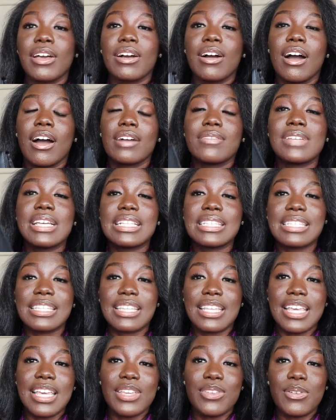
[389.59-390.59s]

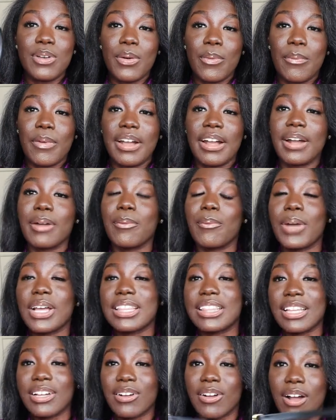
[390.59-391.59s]
obviously you could wear it
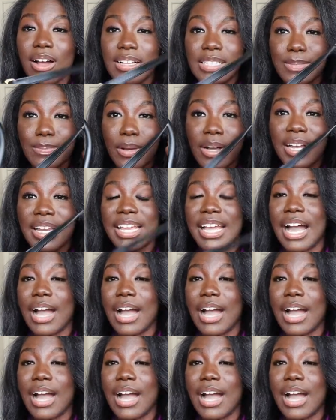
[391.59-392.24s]
with the crossbody